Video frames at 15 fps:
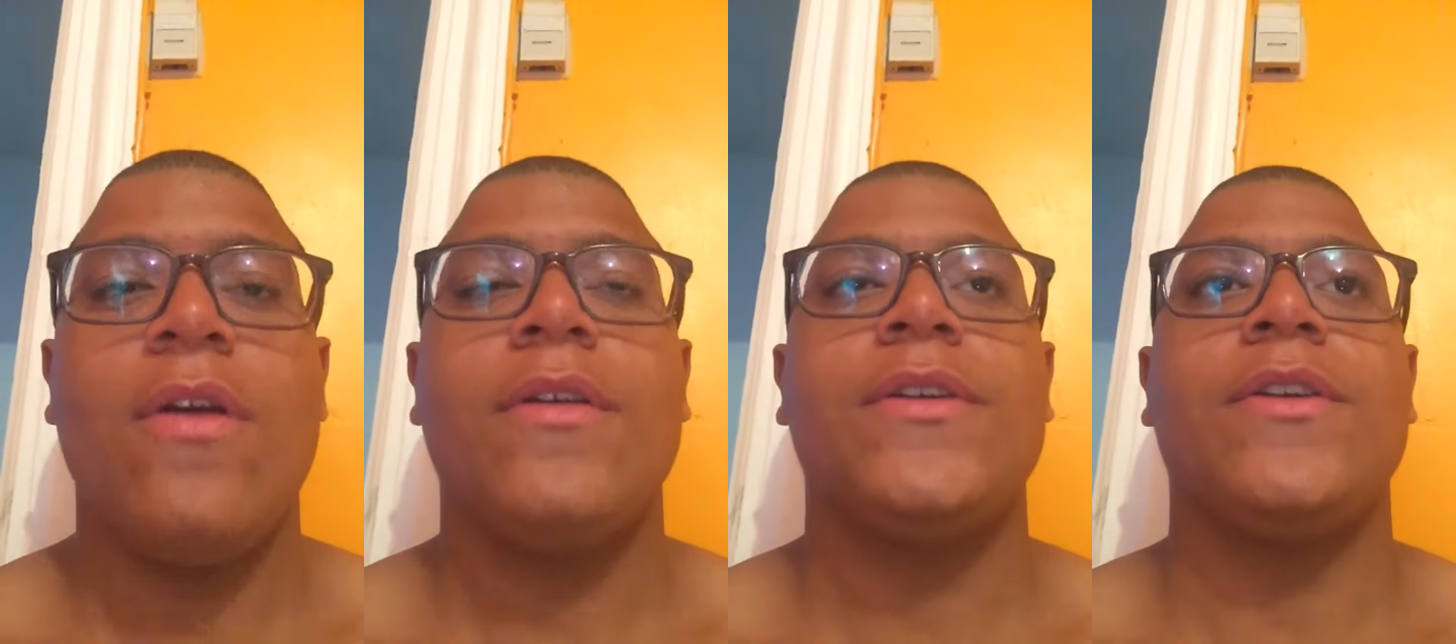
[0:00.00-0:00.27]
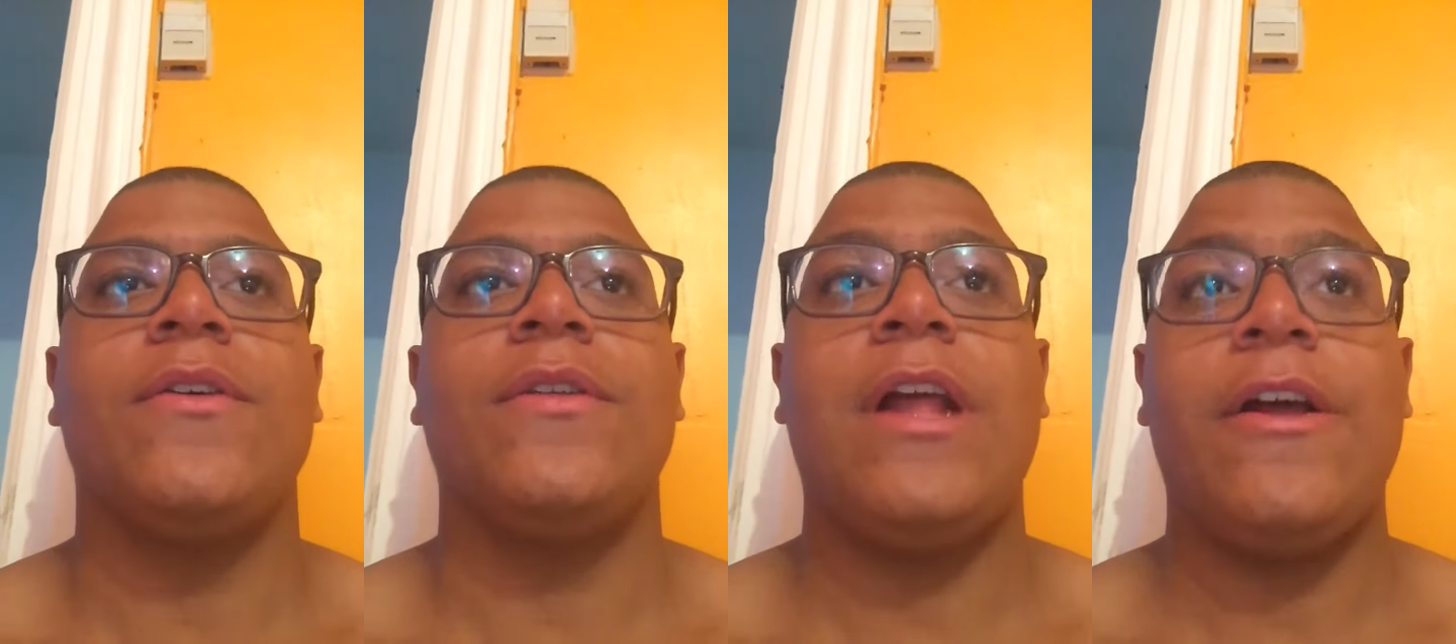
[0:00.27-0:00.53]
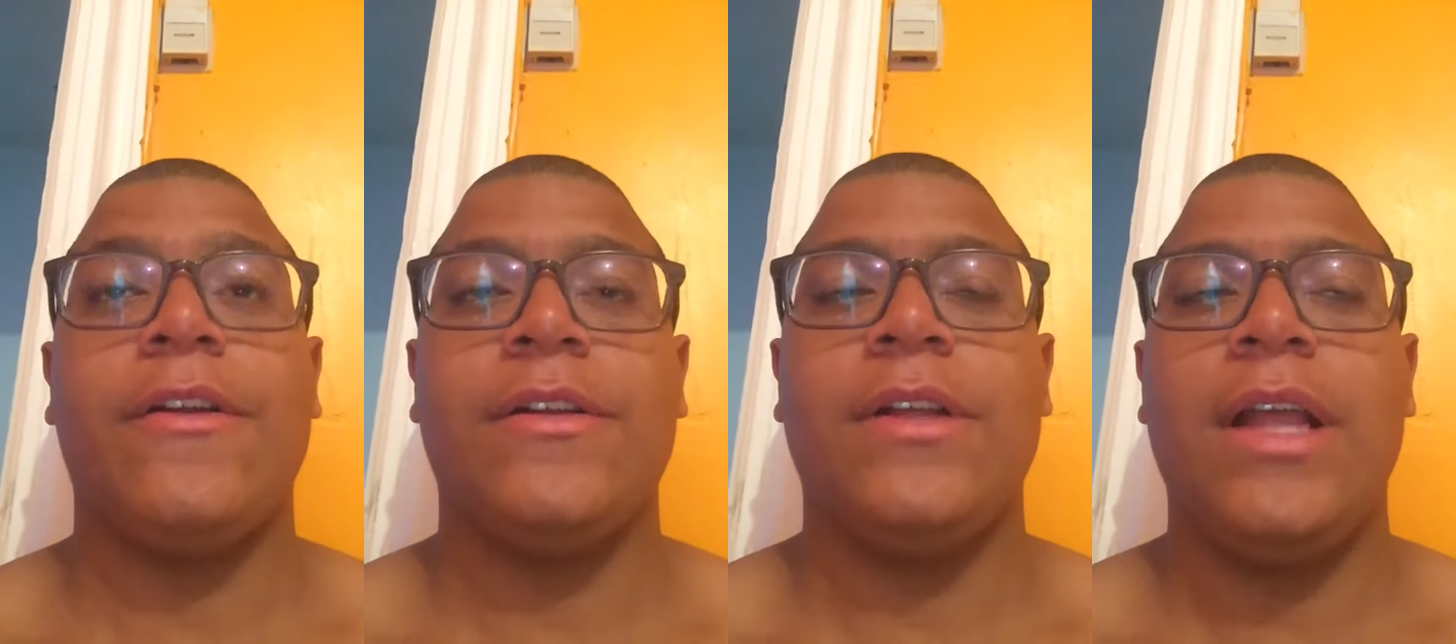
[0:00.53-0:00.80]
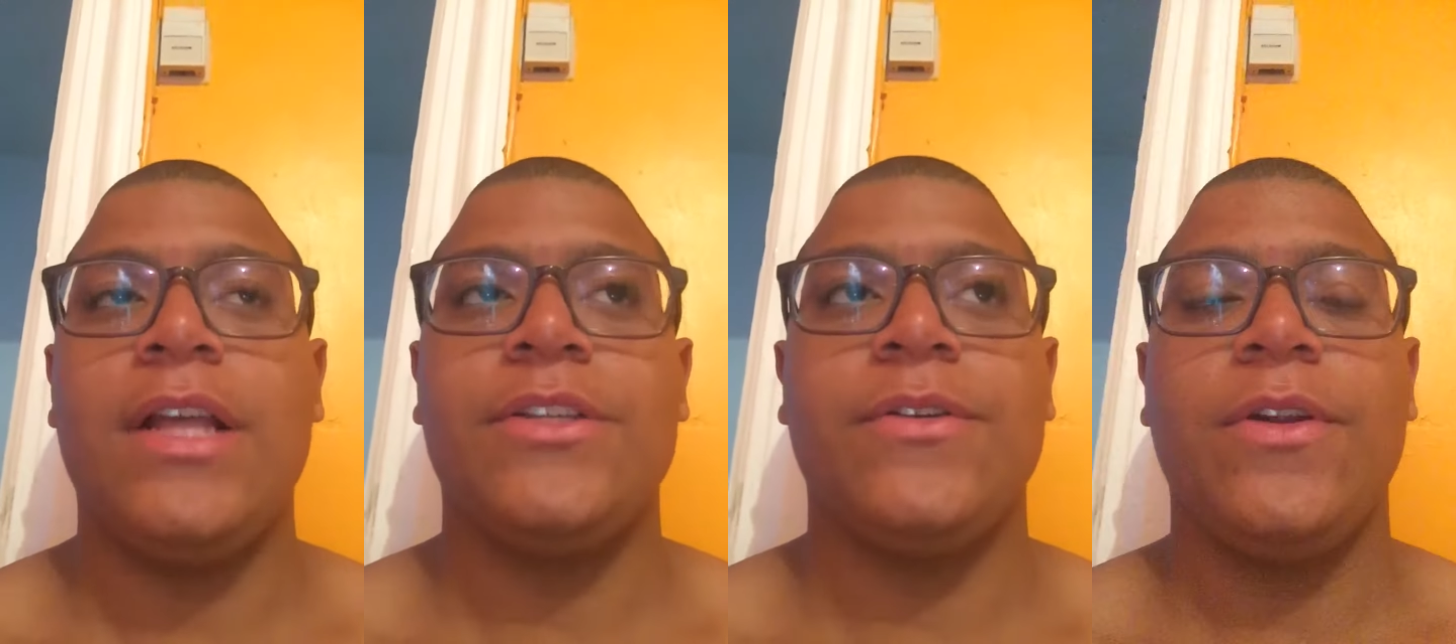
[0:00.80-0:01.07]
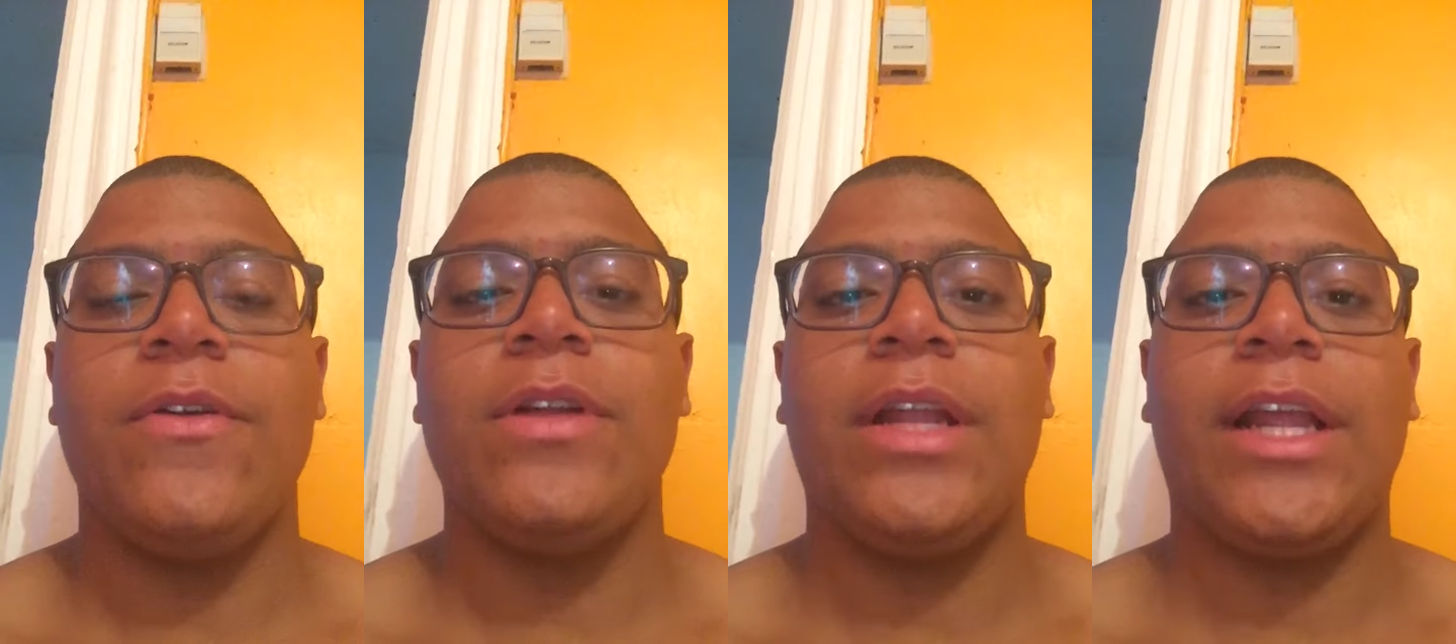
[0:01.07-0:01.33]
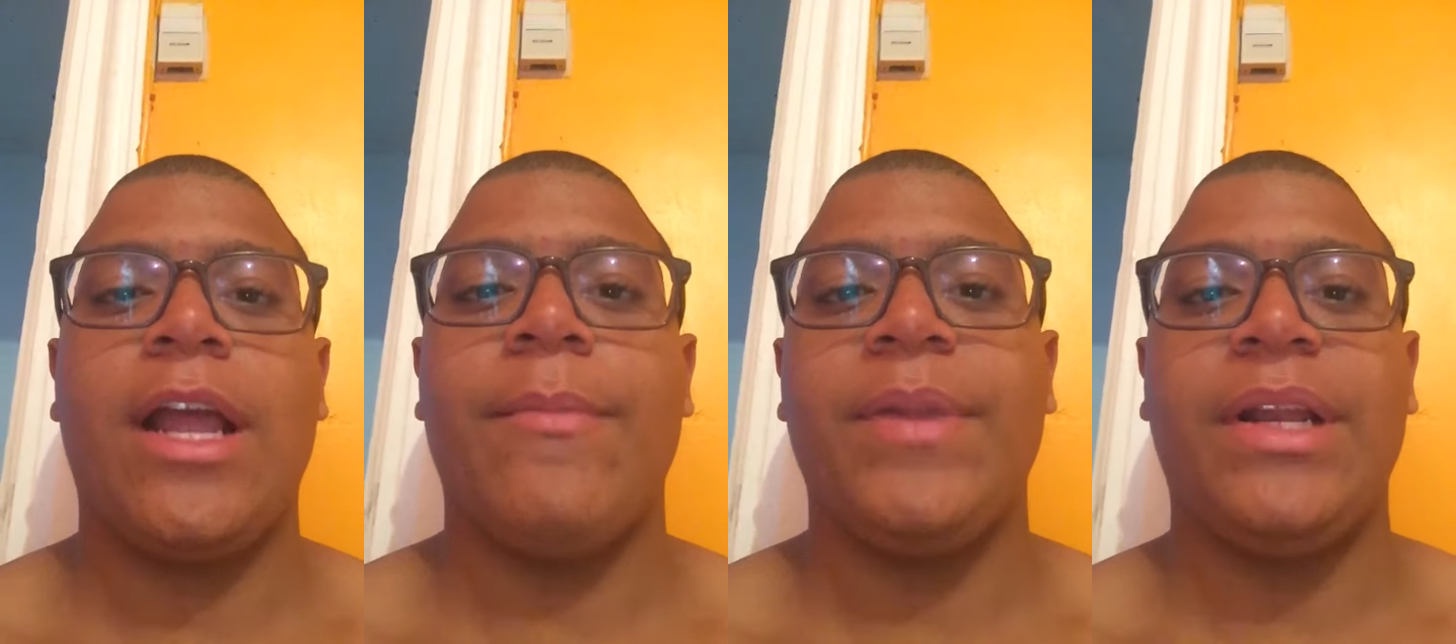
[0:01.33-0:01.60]
So now, as you know,
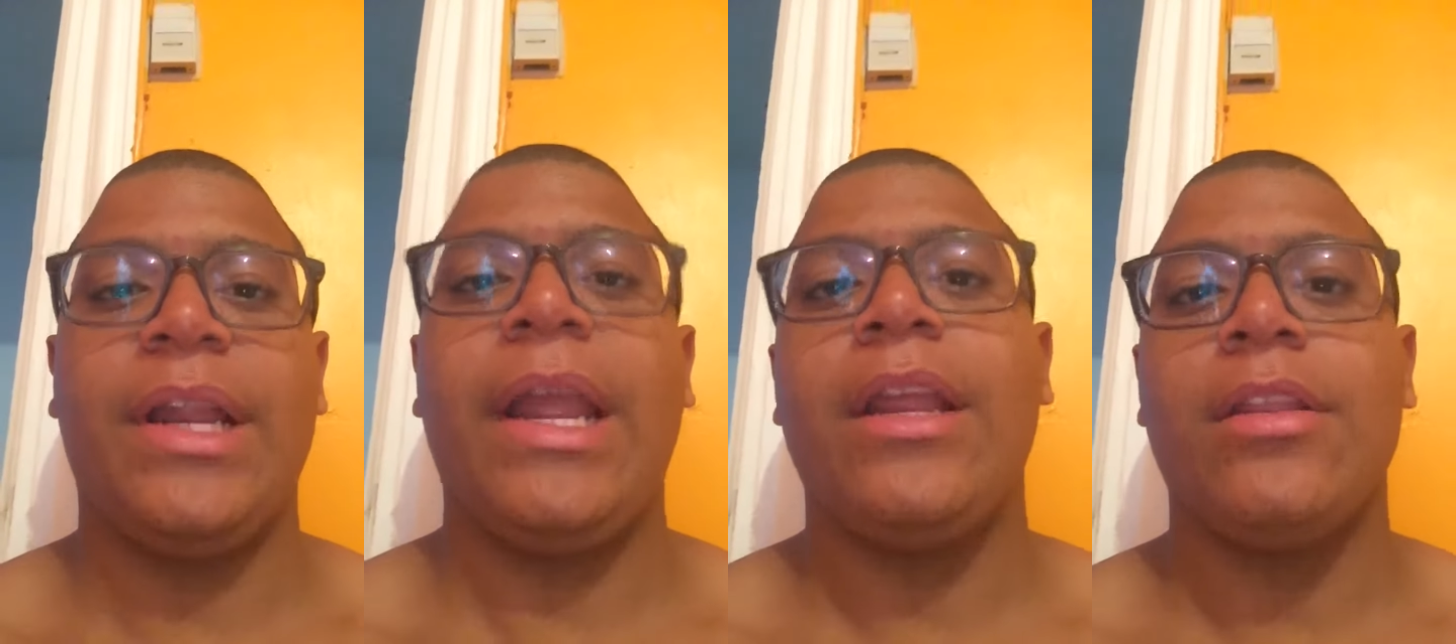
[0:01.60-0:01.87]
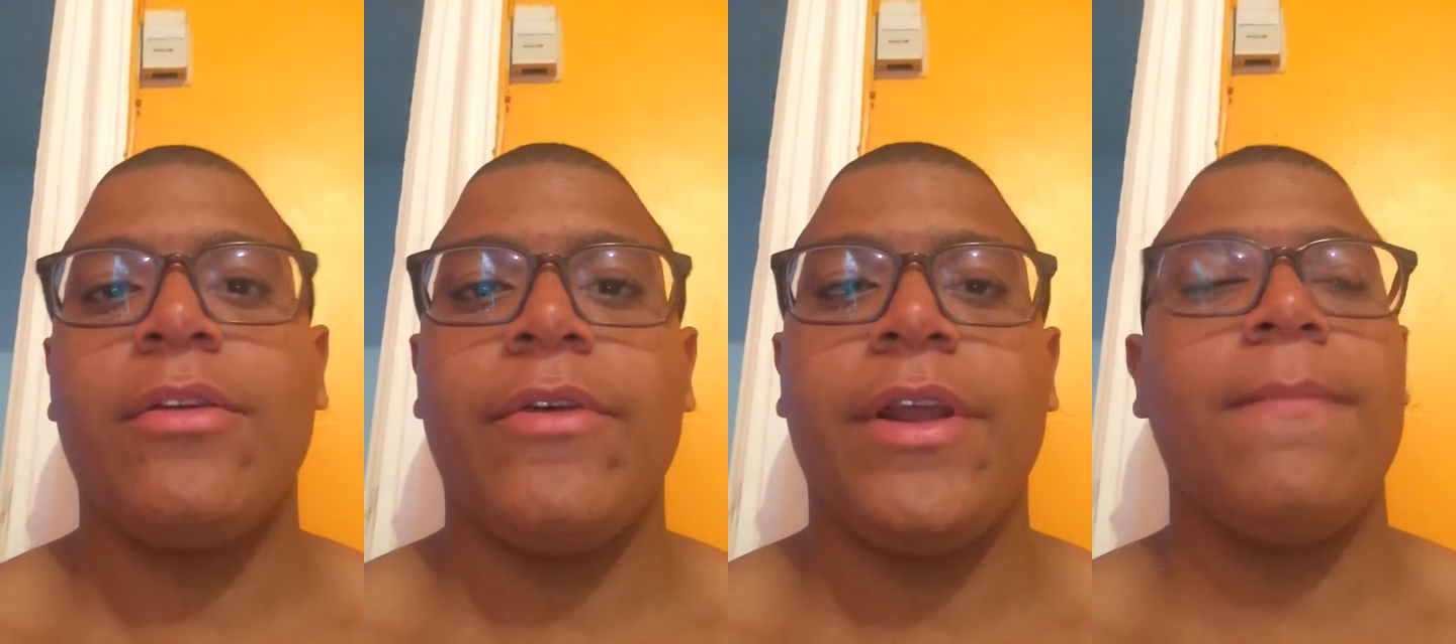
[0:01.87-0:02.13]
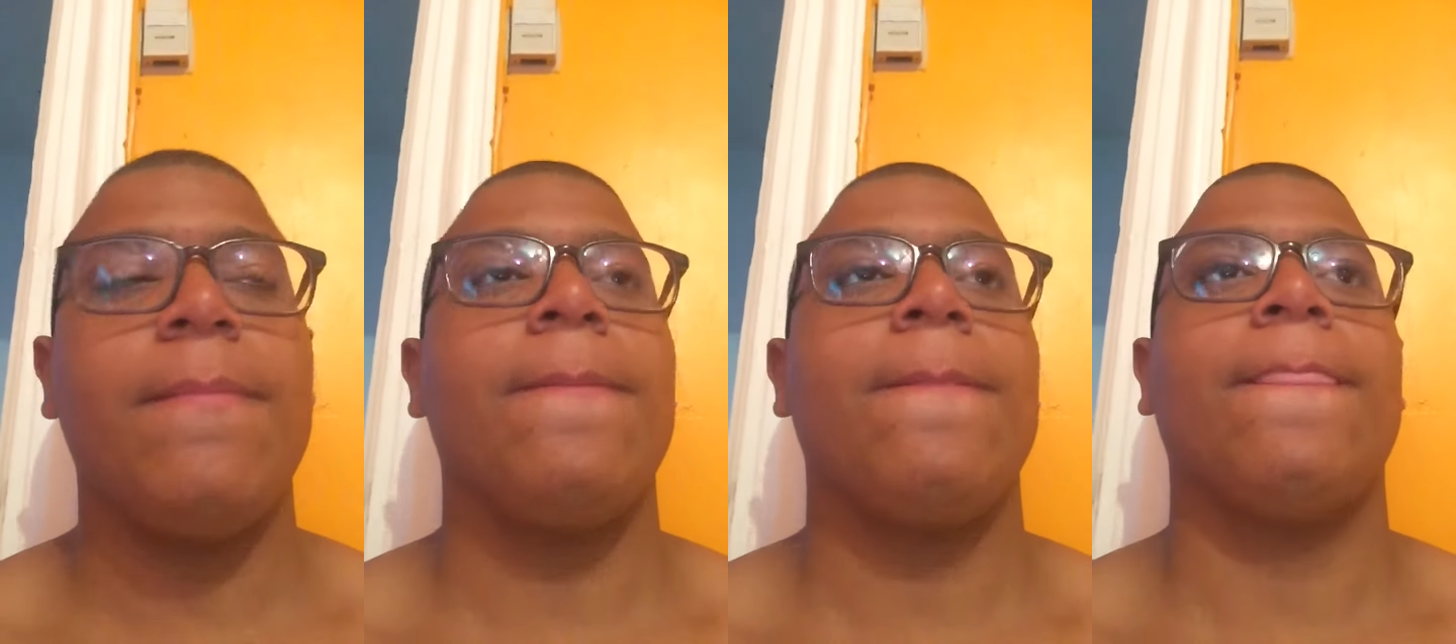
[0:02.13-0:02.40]
like, I'm in 8th grade,